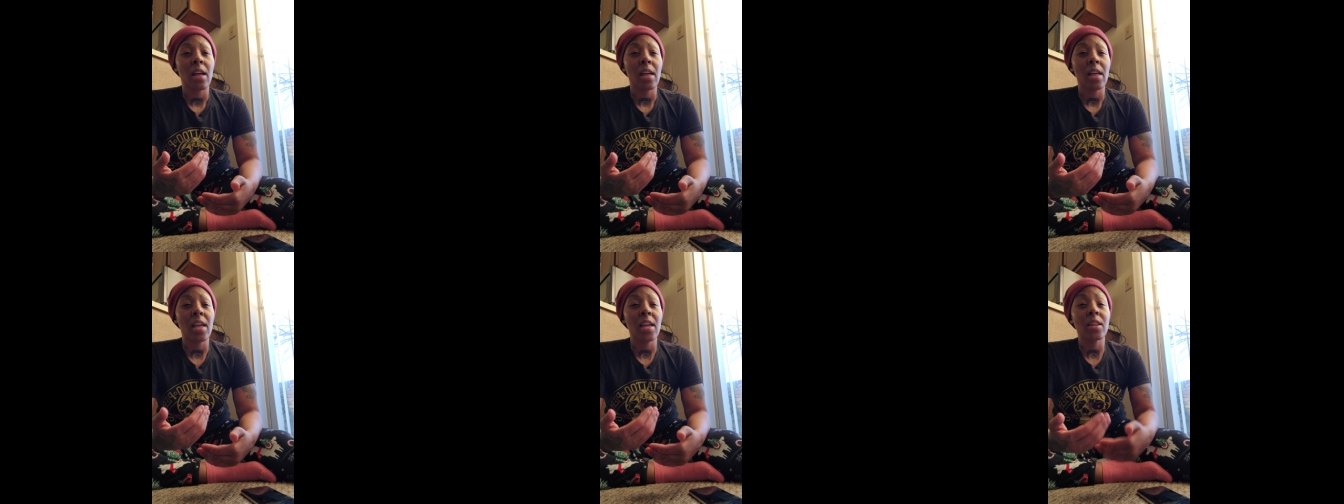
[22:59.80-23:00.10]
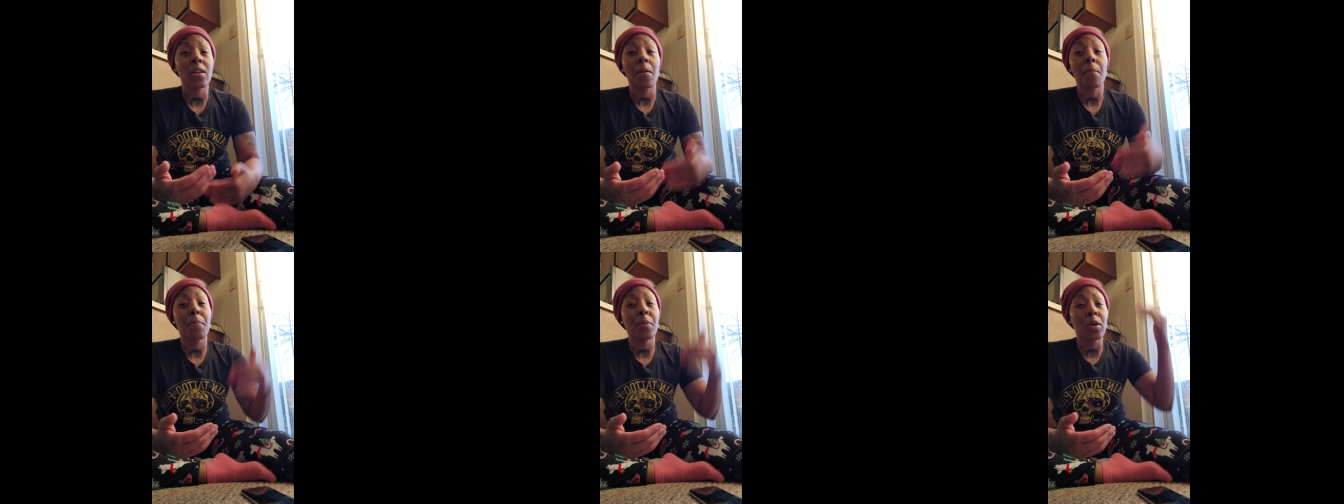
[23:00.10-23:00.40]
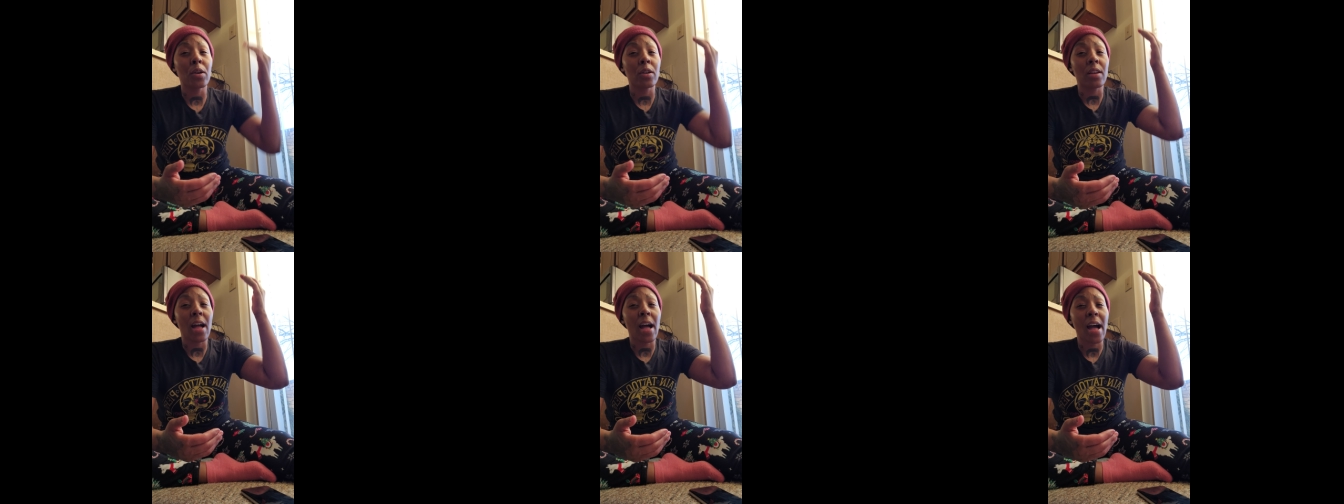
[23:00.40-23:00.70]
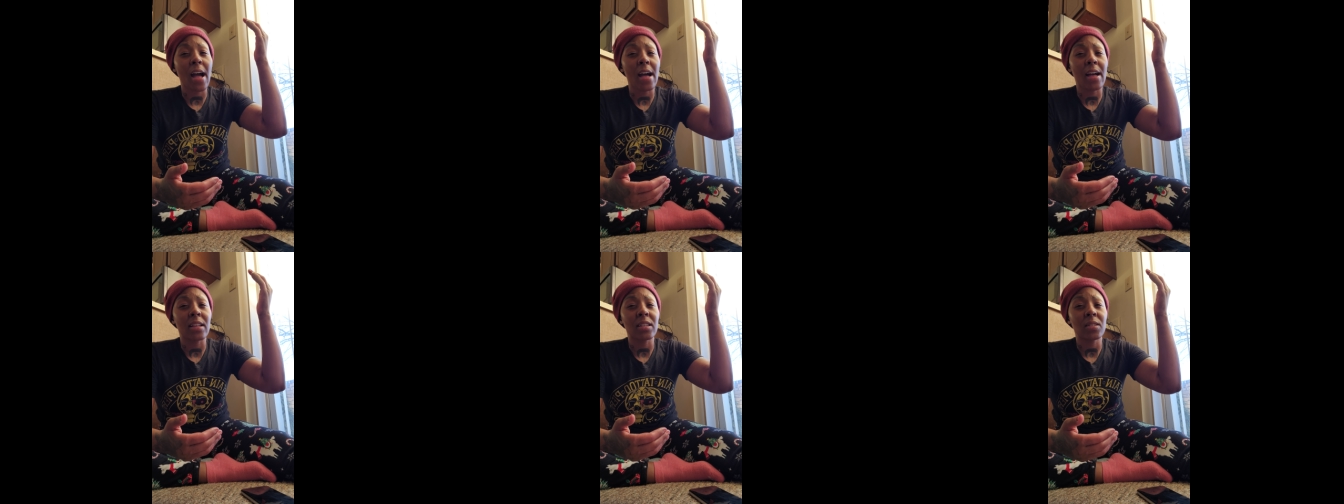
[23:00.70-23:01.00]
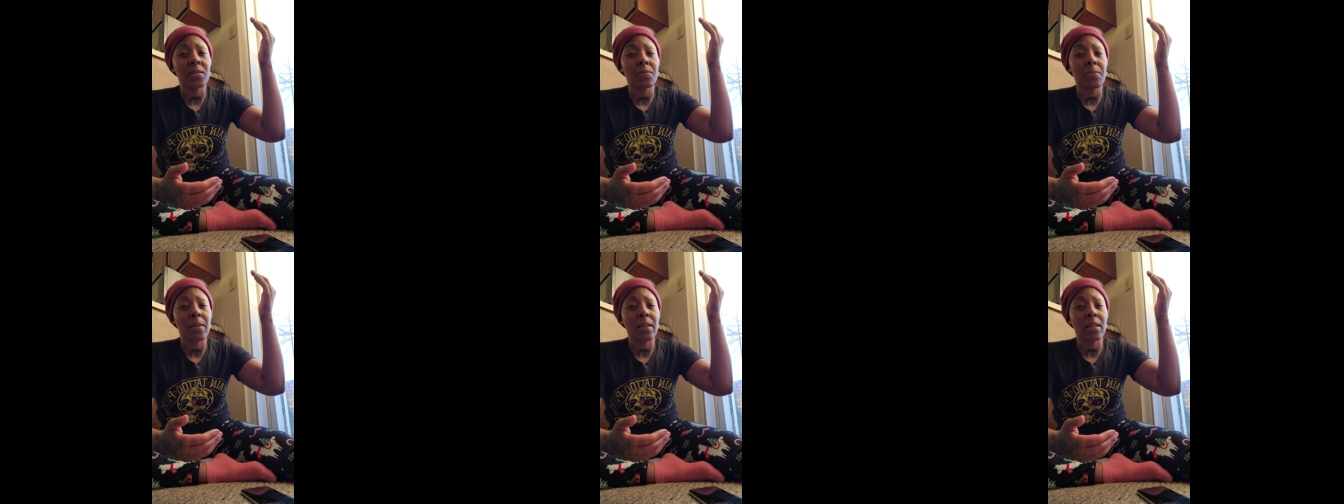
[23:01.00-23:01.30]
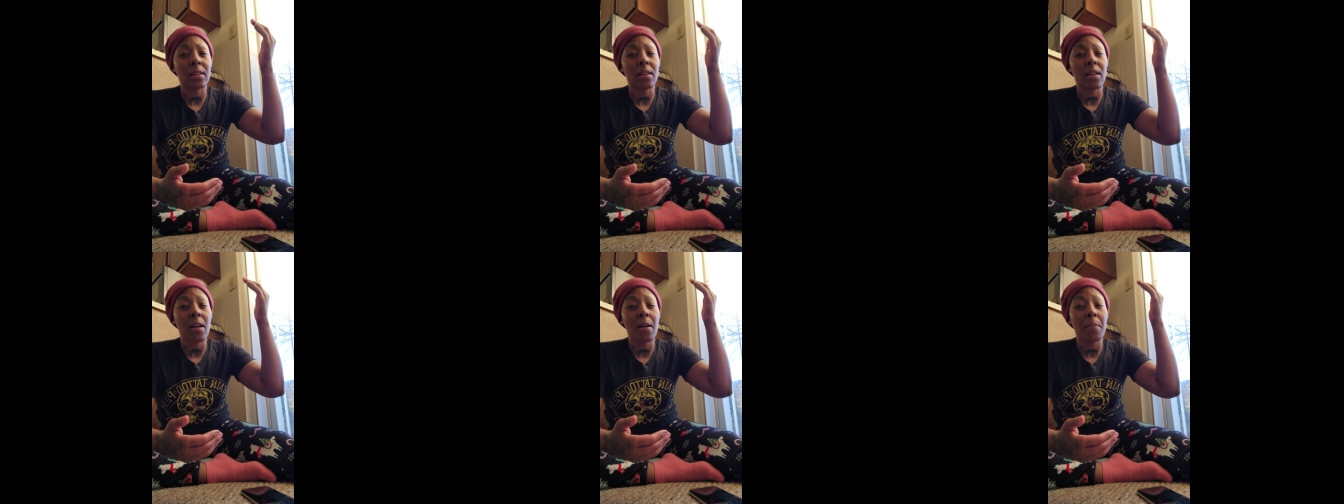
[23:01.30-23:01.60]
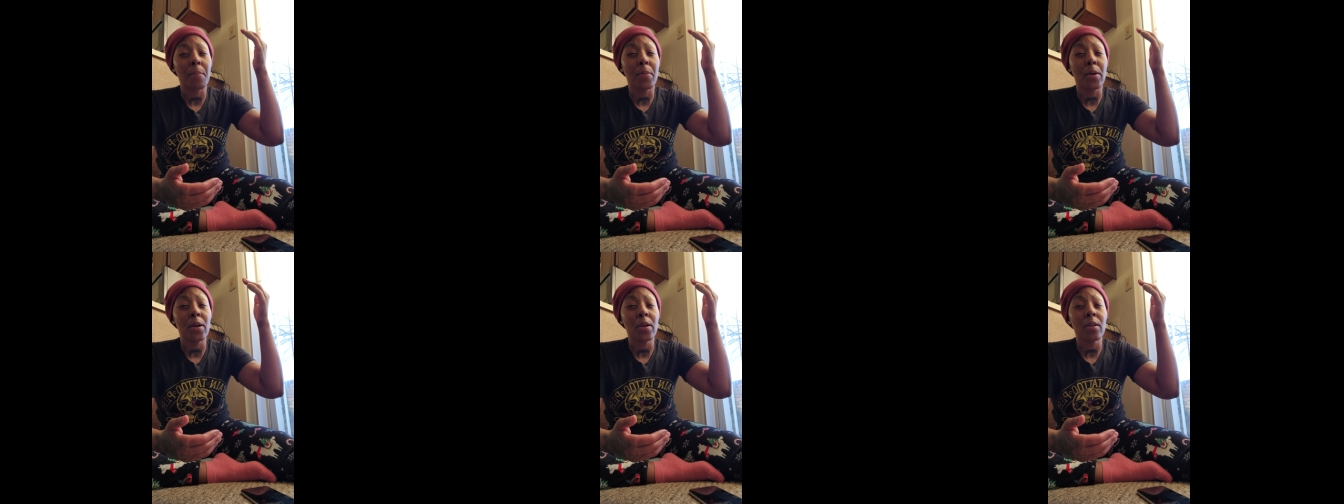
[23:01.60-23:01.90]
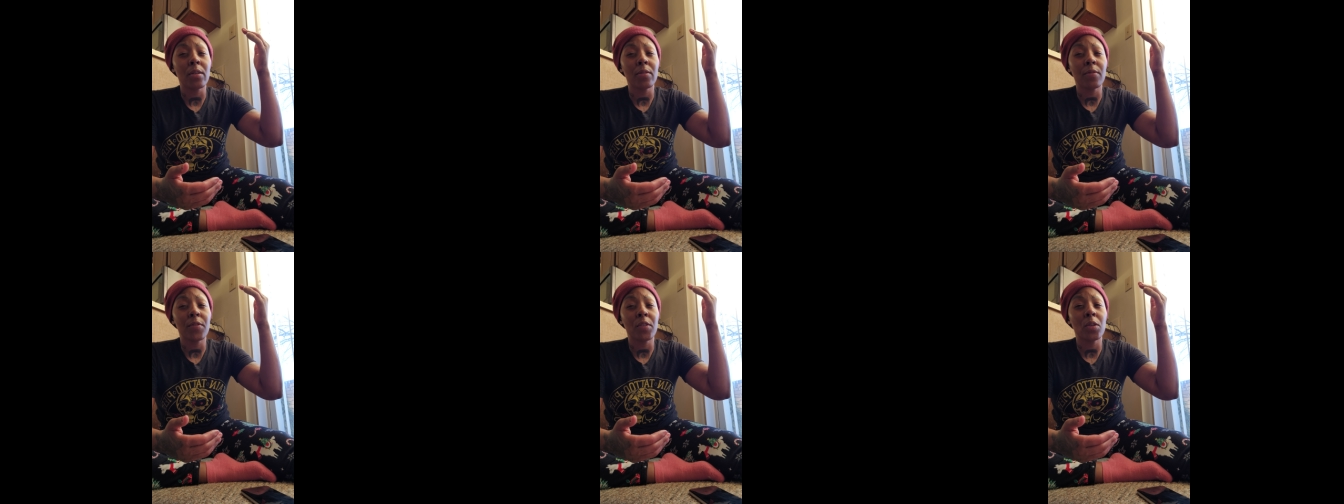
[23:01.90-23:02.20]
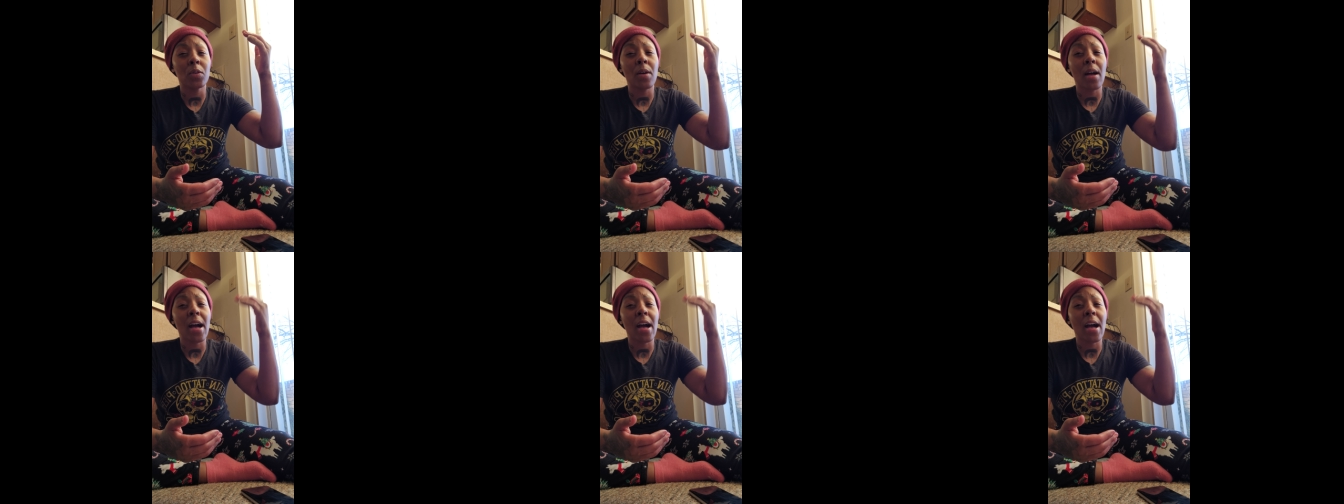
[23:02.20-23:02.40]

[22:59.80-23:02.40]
in a bird aspect, a bird view